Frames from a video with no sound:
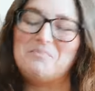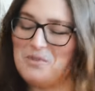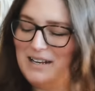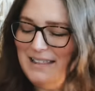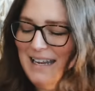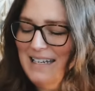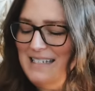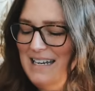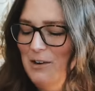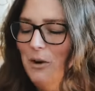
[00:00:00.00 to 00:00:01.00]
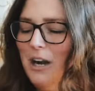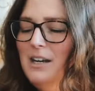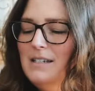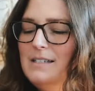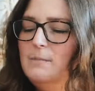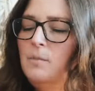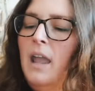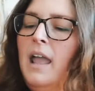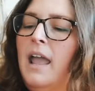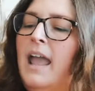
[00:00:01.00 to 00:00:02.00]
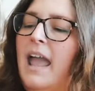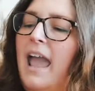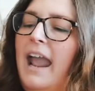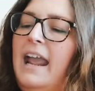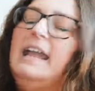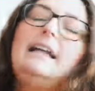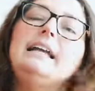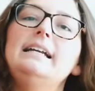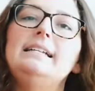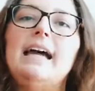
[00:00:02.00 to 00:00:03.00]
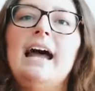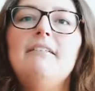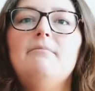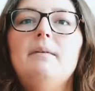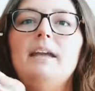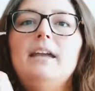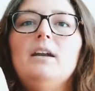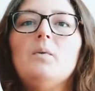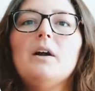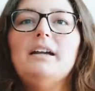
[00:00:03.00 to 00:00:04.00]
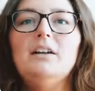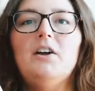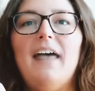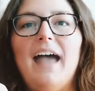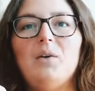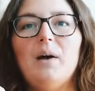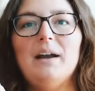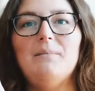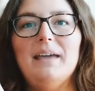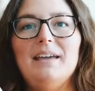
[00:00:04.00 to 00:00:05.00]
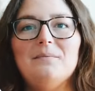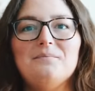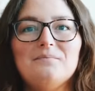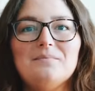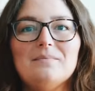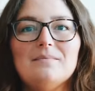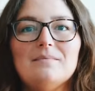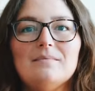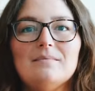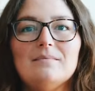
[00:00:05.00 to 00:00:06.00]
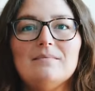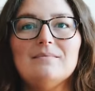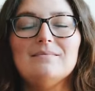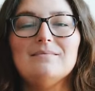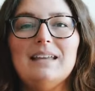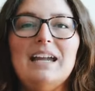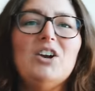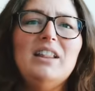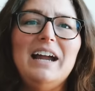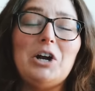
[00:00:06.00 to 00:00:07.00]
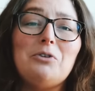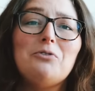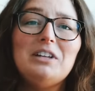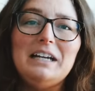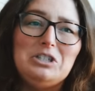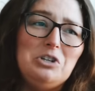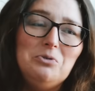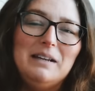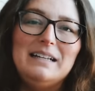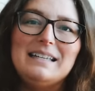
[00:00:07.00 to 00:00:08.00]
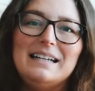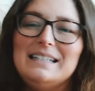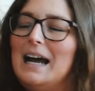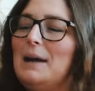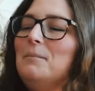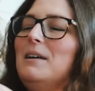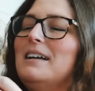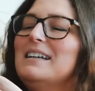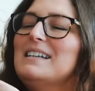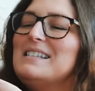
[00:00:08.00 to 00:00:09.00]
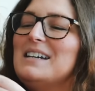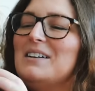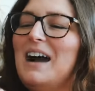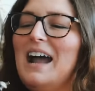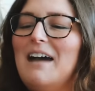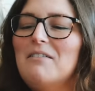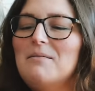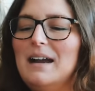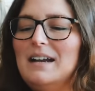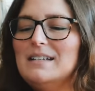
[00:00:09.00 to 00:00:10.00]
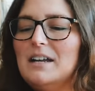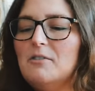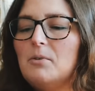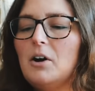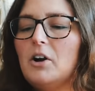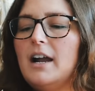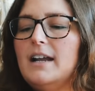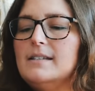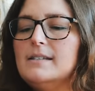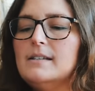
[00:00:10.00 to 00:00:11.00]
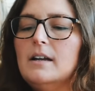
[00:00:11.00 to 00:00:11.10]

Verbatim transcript: Boyland Knitworks. And I've been working on that quite a bit, here and there, for like 2 minutes at a time. So I haven't made a ton of progress,